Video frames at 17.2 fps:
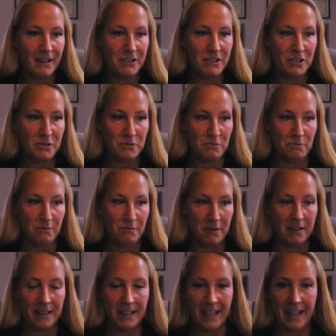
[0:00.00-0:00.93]
Just
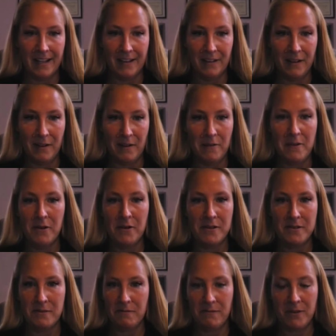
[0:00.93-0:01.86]
really,
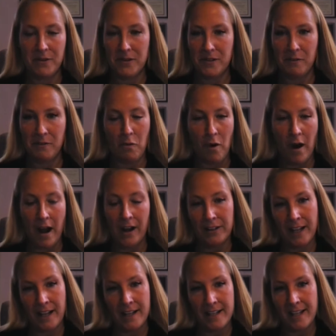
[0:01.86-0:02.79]
there's some
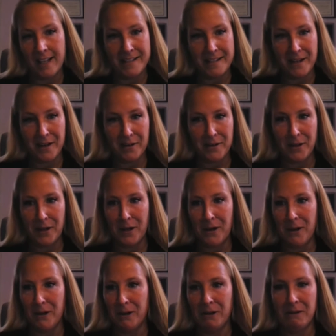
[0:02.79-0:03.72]
wild ideas out
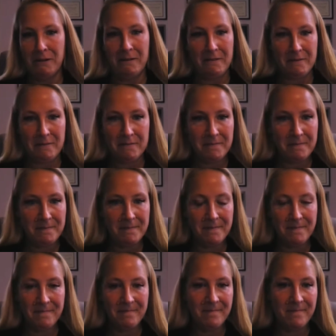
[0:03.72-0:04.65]
there. You can,
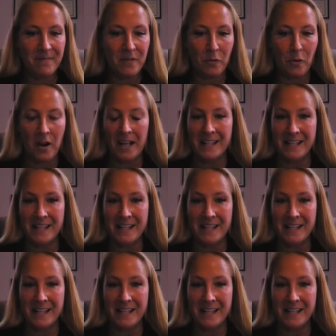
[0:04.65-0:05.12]
one